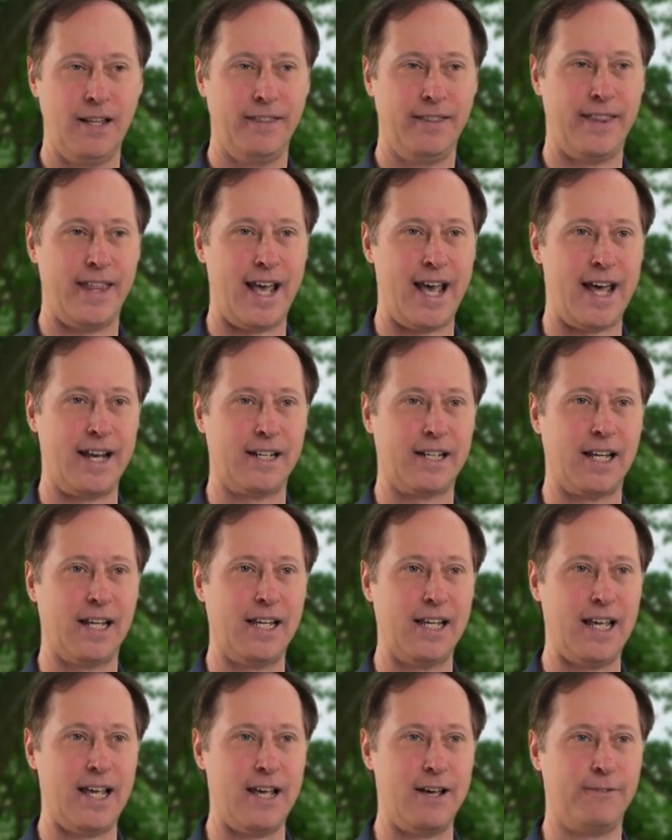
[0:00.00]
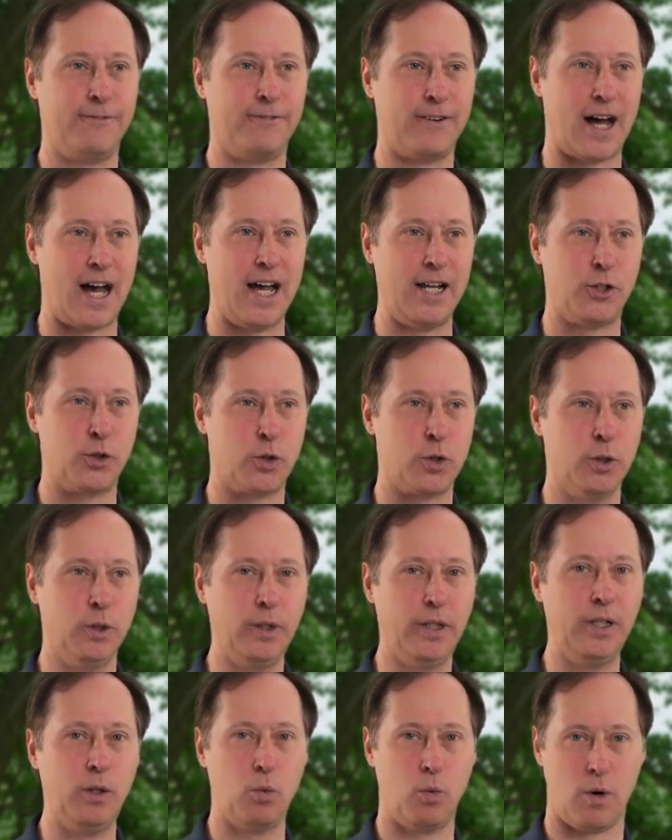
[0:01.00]
That if I
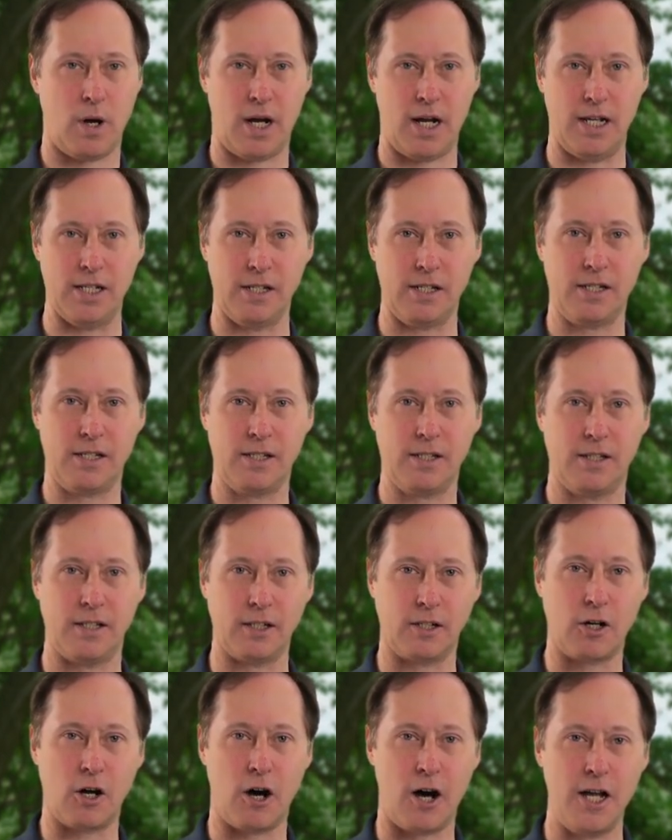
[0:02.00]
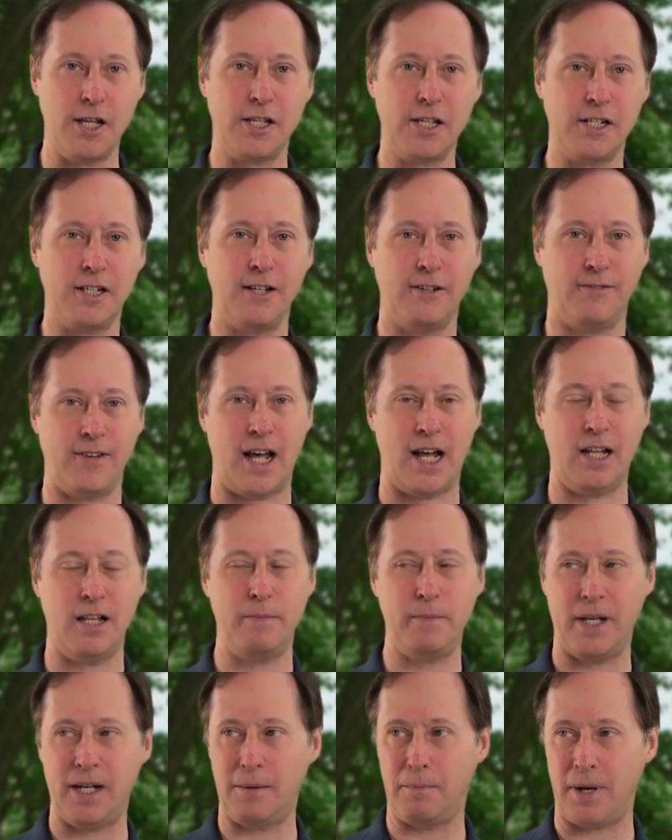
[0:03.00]
truly was the causative
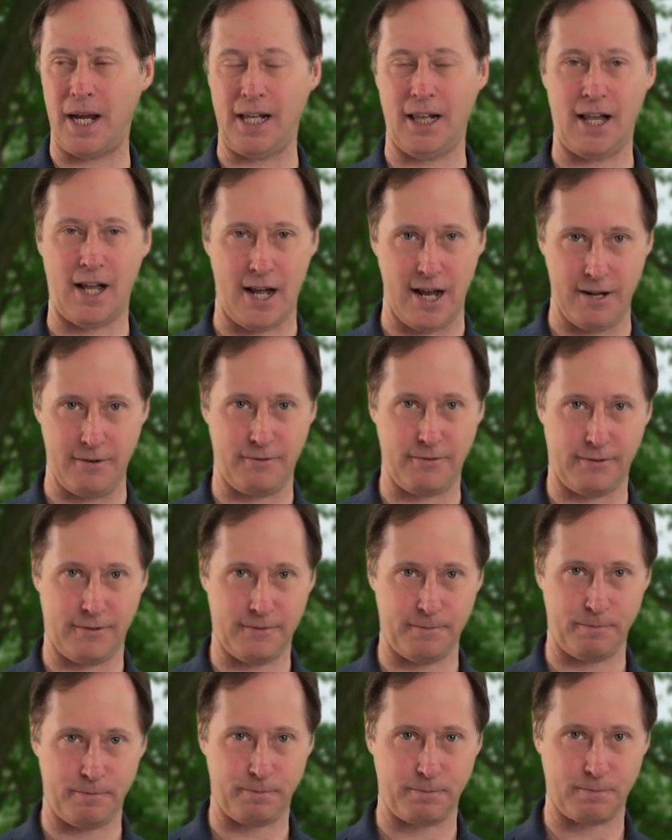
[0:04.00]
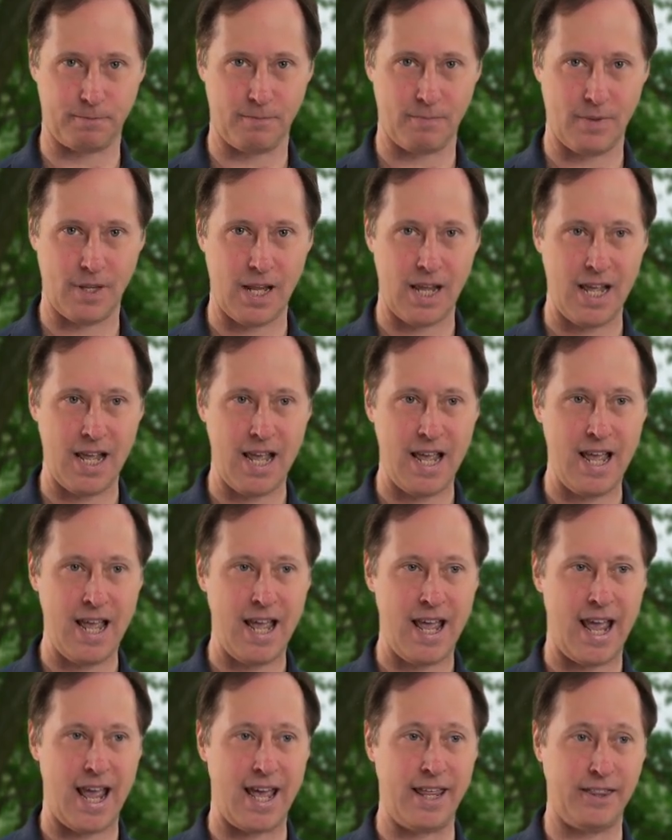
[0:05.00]
element in my life,
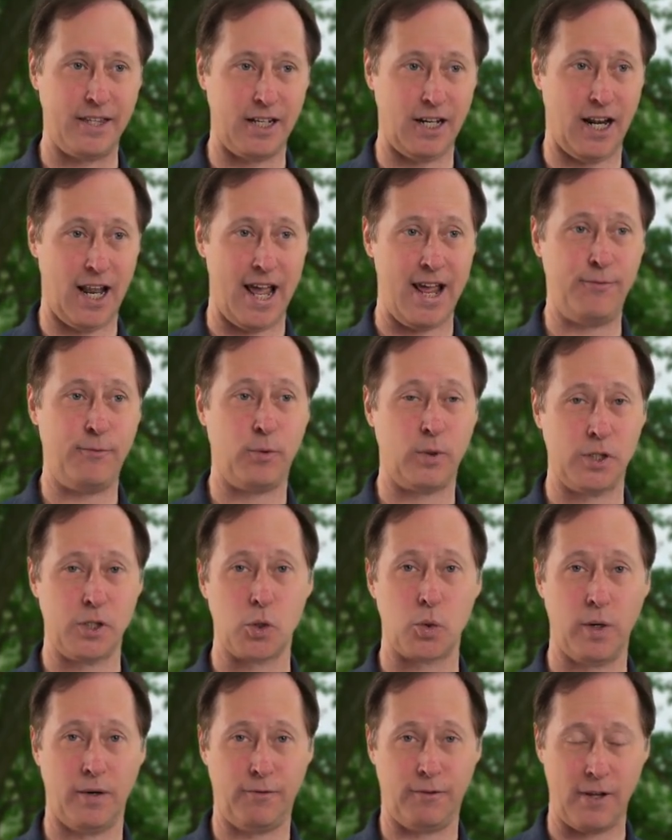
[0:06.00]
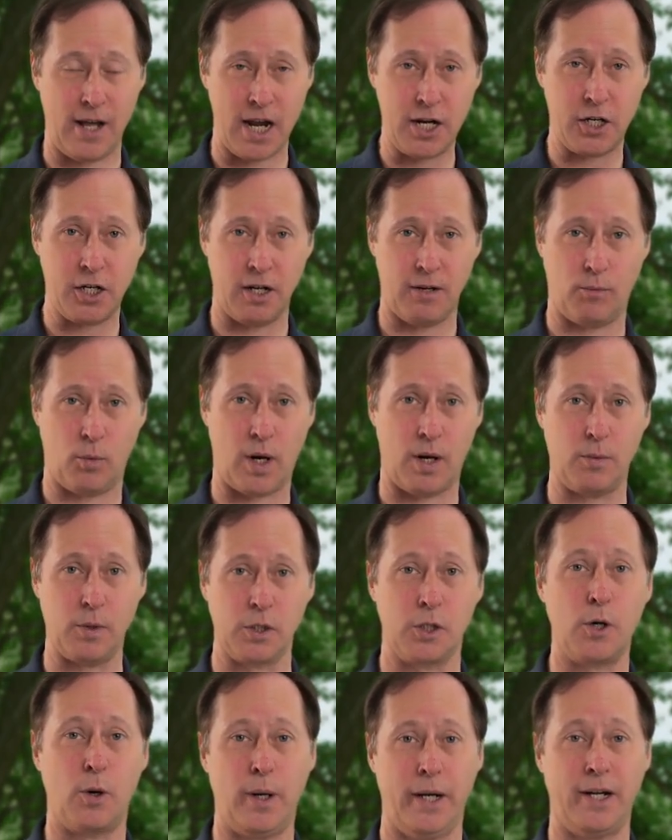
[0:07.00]
and life was a reflection of what was
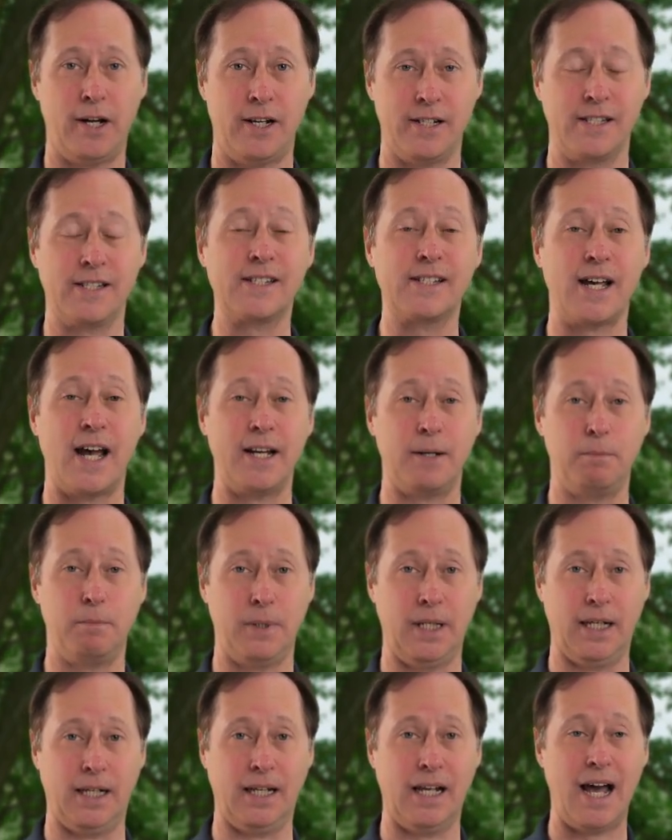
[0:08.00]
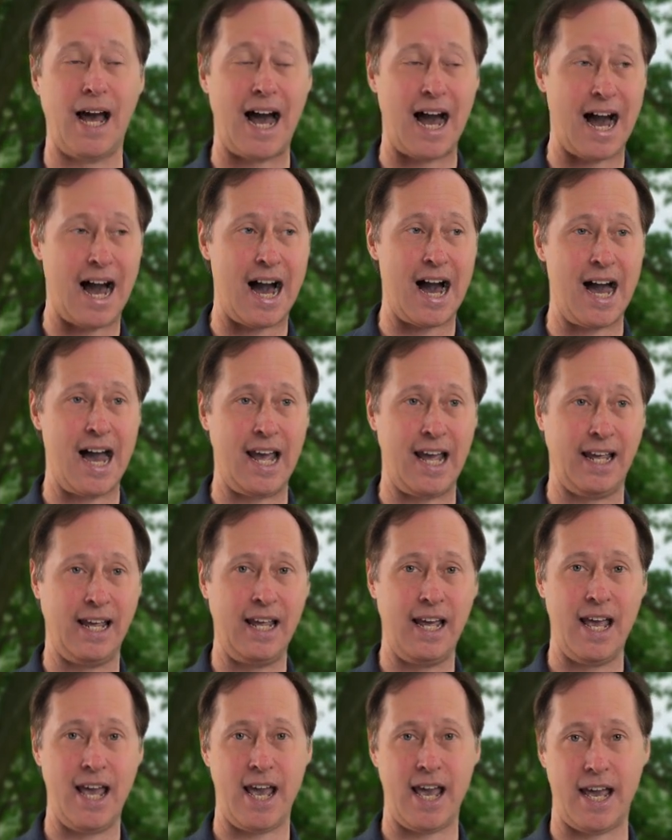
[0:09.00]
going on inside me, I
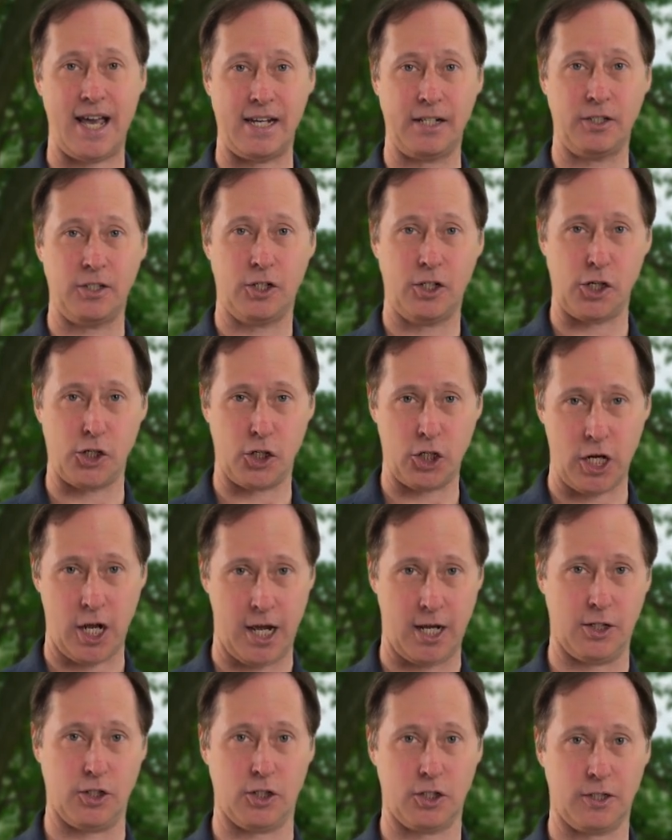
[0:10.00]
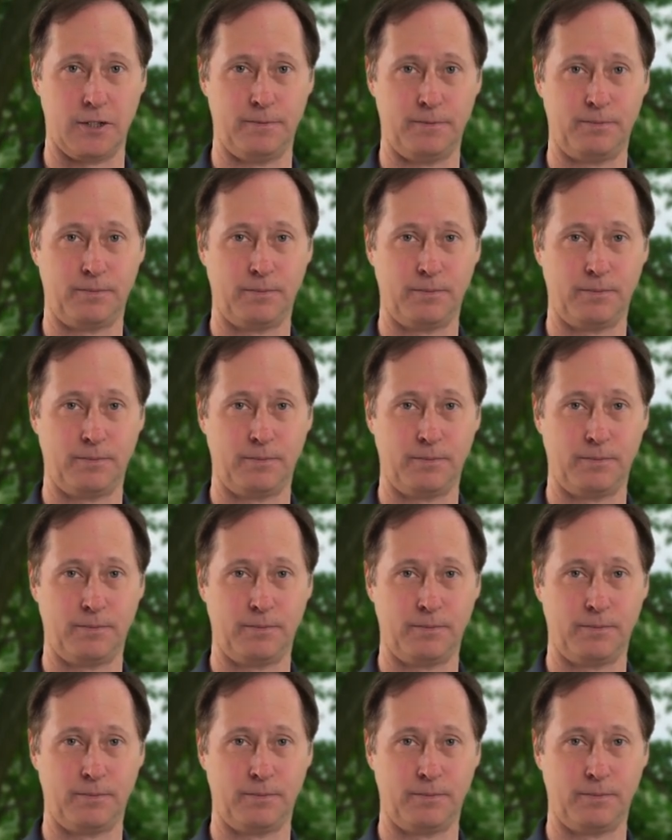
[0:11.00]
had to change.